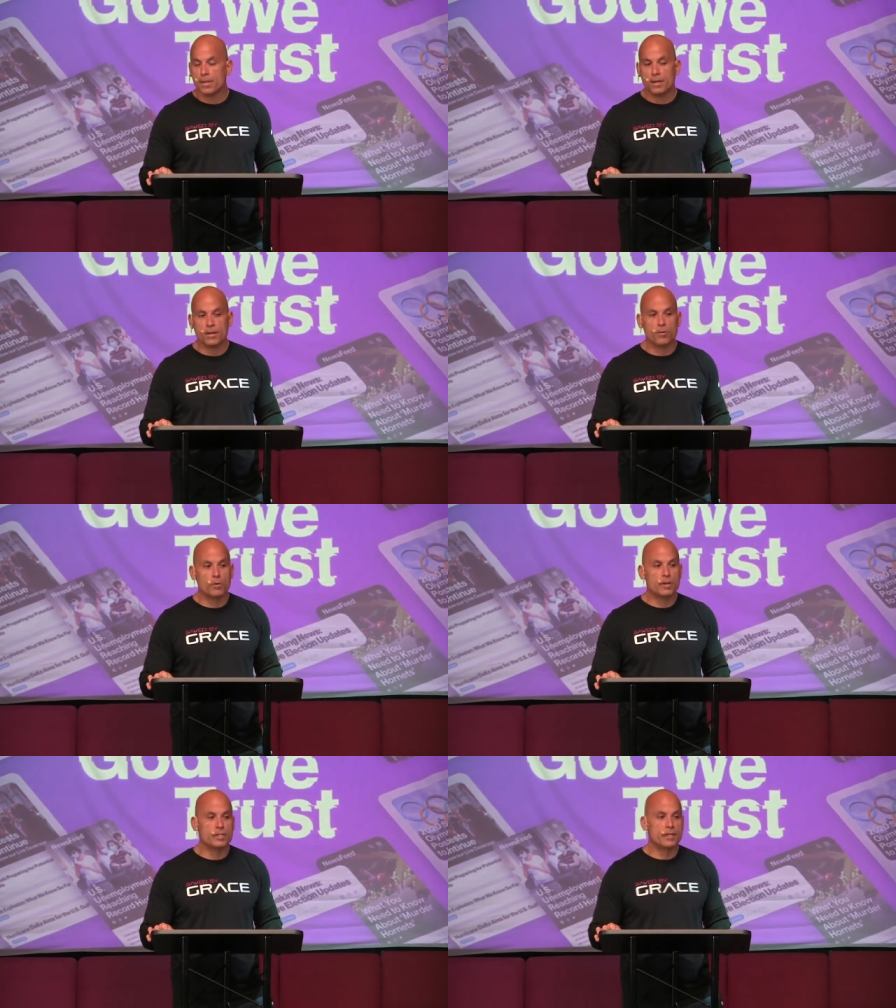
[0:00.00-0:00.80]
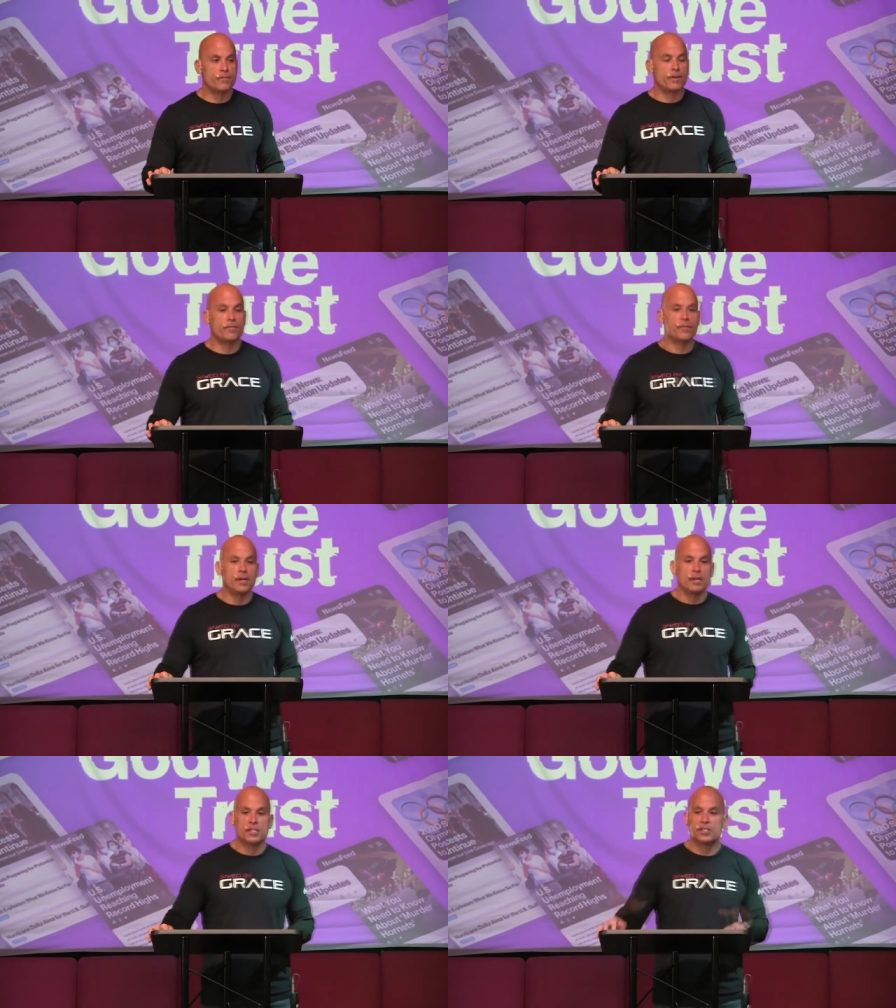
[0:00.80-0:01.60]
In other words, if, if
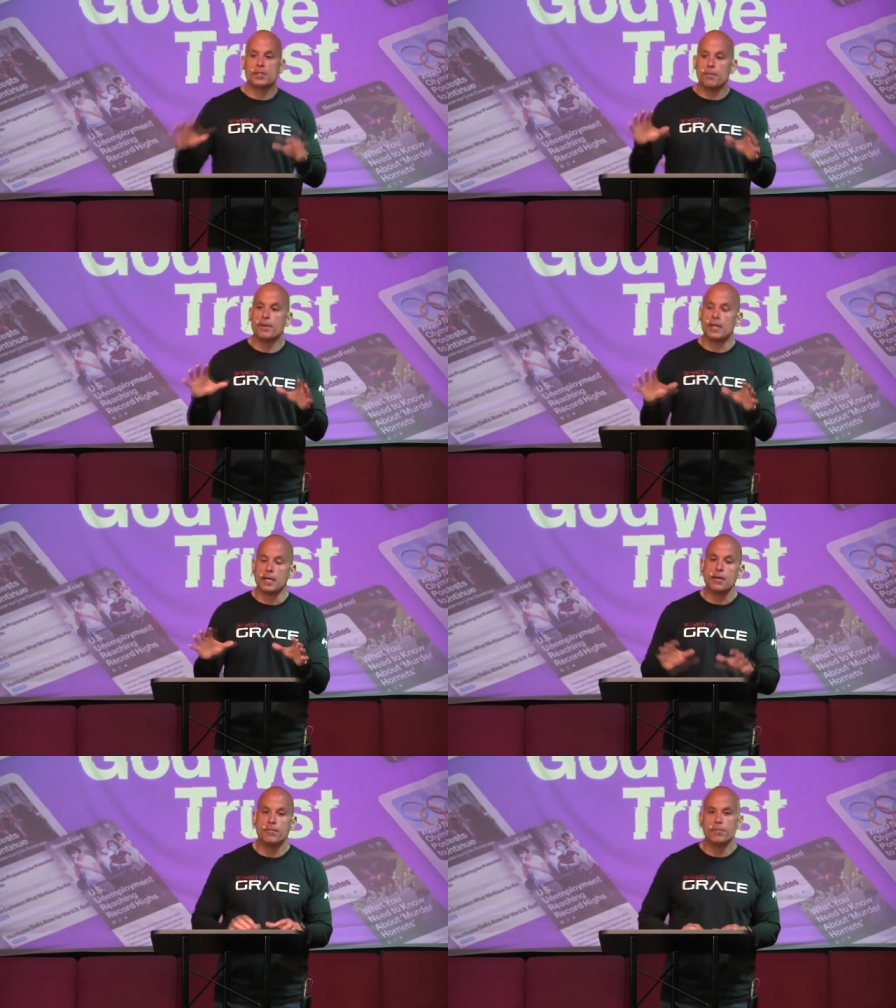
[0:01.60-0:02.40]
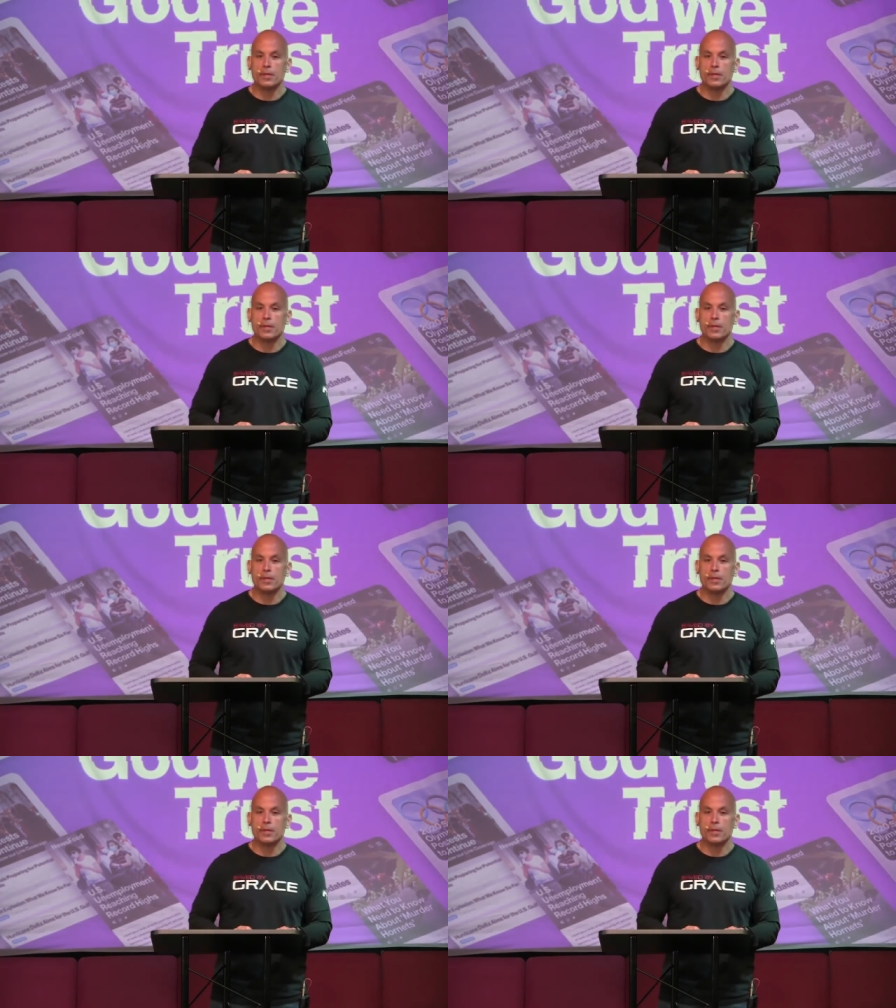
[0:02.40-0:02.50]
somebody,